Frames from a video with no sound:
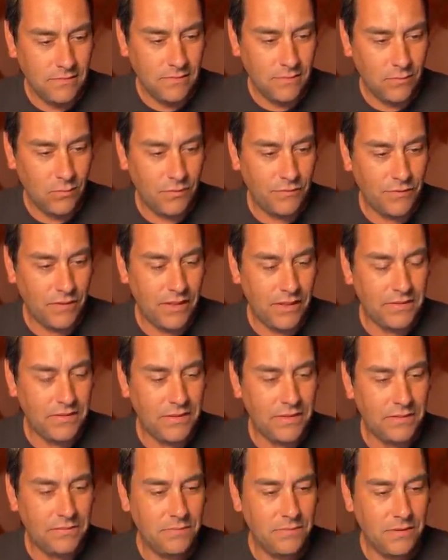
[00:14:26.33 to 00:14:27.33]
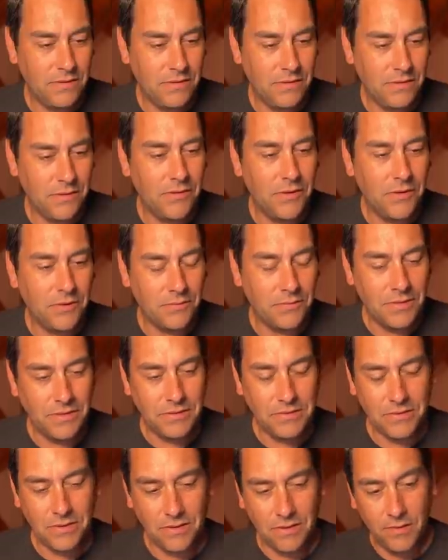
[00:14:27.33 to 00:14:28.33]
wolf clan says uh, oh no
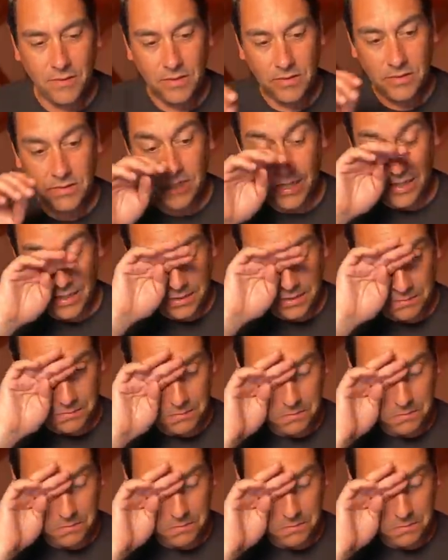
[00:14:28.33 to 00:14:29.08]
he's talking about a stock